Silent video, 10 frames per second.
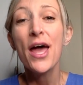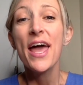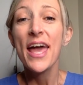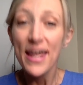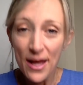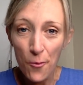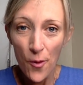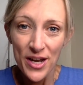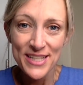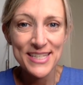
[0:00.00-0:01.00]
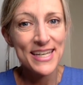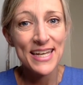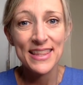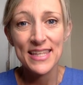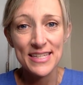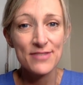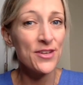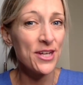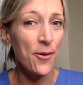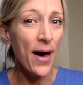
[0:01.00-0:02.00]
and I wanted to get this
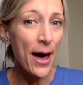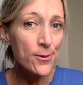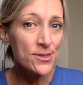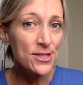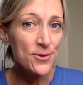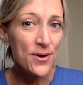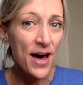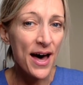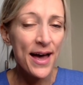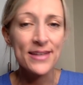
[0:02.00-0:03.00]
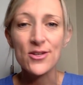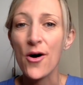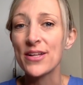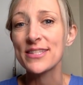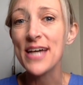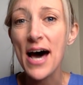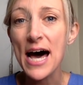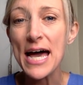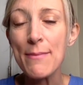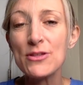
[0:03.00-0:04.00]
video out to you guys on
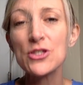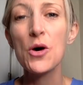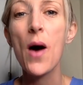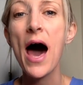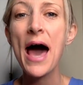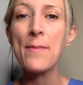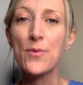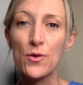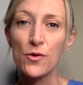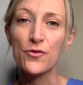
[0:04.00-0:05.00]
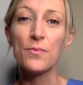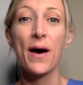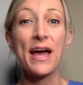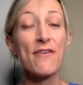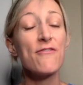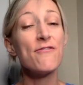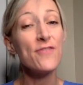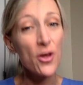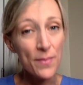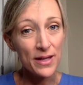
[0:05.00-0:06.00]
time, so I moved my
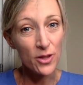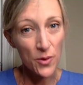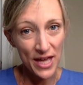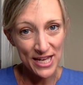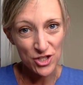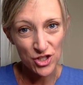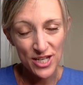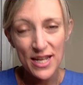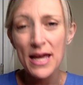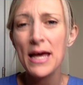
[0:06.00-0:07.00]
filming location